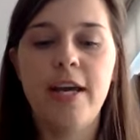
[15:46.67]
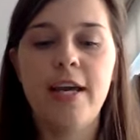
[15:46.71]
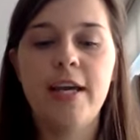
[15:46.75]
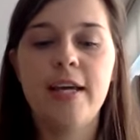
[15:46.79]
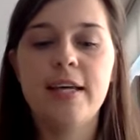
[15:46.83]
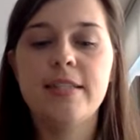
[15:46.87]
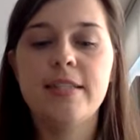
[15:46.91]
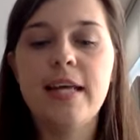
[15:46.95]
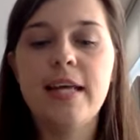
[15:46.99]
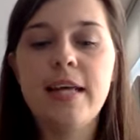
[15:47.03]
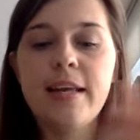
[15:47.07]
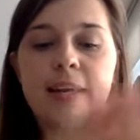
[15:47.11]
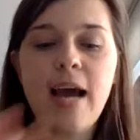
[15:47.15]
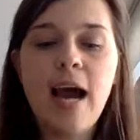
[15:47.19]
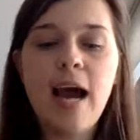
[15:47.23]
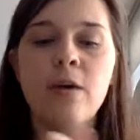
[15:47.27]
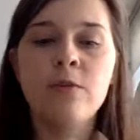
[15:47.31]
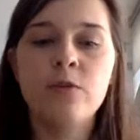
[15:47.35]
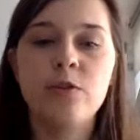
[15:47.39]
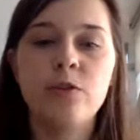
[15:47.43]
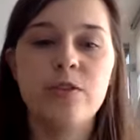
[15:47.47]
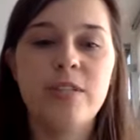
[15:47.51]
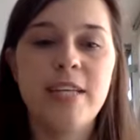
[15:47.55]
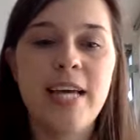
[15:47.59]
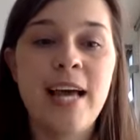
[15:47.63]
is and
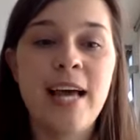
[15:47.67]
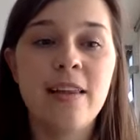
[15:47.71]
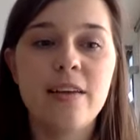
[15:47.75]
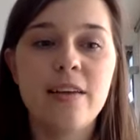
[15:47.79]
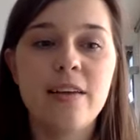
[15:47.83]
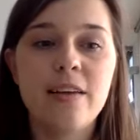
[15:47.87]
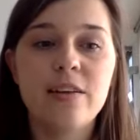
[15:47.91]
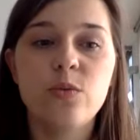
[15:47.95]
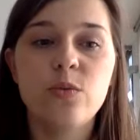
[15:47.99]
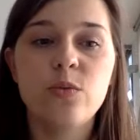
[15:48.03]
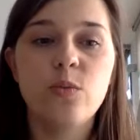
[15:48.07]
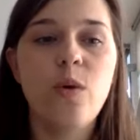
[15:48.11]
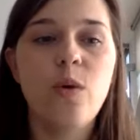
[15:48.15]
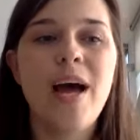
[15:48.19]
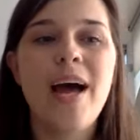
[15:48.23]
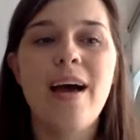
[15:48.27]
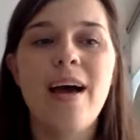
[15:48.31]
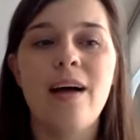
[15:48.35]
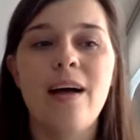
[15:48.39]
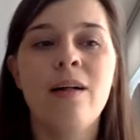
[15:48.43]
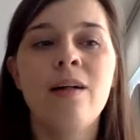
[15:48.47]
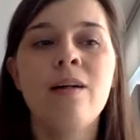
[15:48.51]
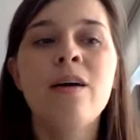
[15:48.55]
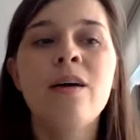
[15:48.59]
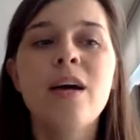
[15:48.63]
how to tell it
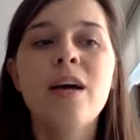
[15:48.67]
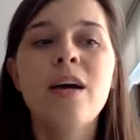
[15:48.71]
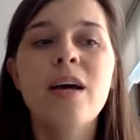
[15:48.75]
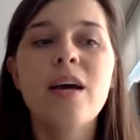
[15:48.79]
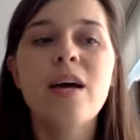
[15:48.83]
well